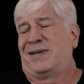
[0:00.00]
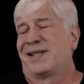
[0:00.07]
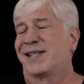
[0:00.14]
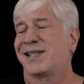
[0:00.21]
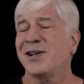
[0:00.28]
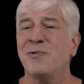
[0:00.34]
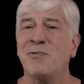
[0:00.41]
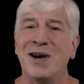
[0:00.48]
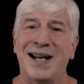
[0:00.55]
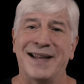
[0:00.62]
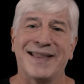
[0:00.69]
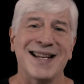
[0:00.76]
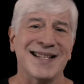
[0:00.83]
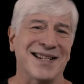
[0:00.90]
So
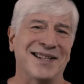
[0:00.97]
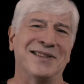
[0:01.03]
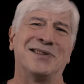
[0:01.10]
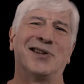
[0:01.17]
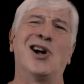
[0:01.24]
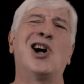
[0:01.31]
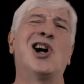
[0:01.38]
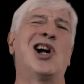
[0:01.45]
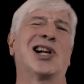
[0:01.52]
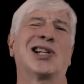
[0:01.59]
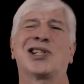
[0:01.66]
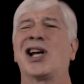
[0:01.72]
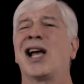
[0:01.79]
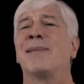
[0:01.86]
what? That's a
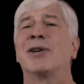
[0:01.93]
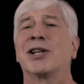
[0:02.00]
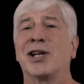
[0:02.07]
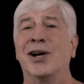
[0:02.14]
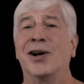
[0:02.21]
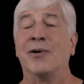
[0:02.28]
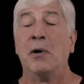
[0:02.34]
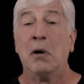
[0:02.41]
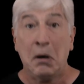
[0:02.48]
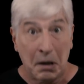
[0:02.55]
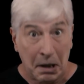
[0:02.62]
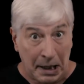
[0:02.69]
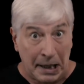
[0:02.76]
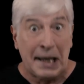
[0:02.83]
long time ago.
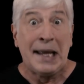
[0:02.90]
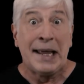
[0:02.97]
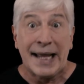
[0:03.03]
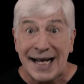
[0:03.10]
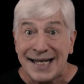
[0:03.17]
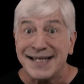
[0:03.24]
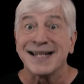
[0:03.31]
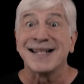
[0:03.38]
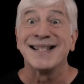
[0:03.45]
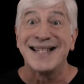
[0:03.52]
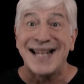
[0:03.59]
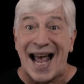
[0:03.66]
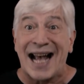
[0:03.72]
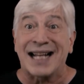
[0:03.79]
That's
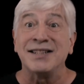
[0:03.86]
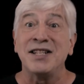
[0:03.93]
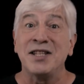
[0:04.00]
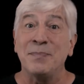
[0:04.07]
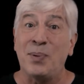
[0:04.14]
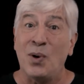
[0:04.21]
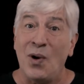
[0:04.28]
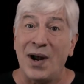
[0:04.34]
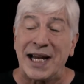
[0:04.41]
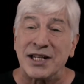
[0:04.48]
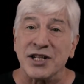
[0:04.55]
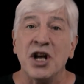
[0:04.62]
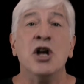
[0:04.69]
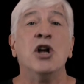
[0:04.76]
exactly the
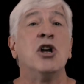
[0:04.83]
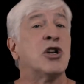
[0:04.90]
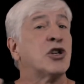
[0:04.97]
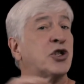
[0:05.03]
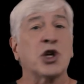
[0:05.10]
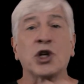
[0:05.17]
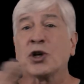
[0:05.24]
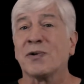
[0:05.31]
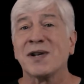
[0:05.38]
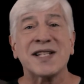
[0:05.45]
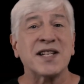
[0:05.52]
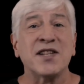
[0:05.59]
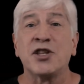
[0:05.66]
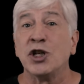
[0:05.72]
point. Sugar
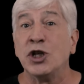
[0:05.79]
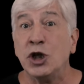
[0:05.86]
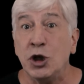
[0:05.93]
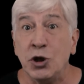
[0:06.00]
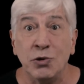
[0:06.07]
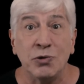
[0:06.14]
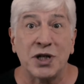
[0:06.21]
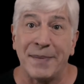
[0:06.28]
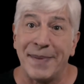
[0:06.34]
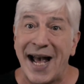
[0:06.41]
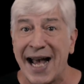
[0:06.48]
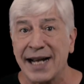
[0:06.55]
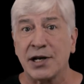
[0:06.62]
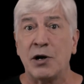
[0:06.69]
isn't the new
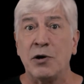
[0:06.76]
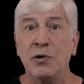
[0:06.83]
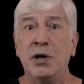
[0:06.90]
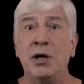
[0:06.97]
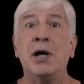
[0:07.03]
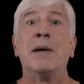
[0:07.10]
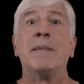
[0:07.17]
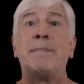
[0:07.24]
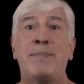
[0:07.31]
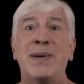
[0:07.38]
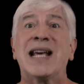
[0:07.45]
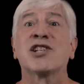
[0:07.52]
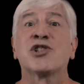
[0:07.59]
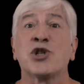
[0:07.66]
tobacco.
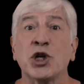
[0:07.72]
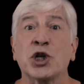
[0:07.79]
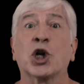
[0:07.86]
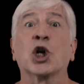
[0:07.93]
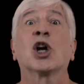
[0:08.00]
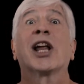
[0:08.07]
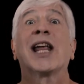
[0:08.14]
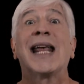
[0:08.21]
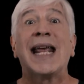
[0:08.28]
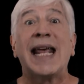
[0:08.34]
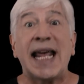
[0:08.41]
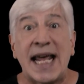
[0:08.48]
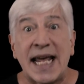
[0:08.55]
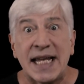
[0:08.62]
Big sugar
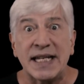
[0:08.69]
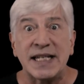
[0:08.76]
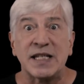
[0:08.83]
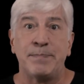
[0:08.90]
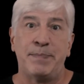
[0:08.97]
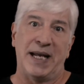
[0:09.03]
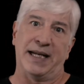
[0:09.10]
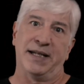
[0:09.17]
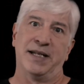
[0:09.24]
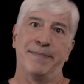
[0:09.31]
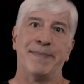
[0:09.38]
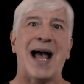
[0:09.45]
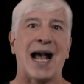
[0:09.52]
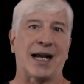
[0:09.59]
is big
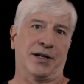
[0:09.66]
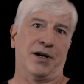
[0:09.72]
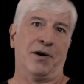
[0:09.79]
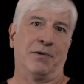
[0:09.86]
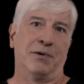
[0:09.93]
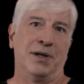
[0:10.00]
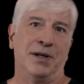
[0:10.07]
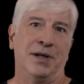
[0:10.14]
tobacco.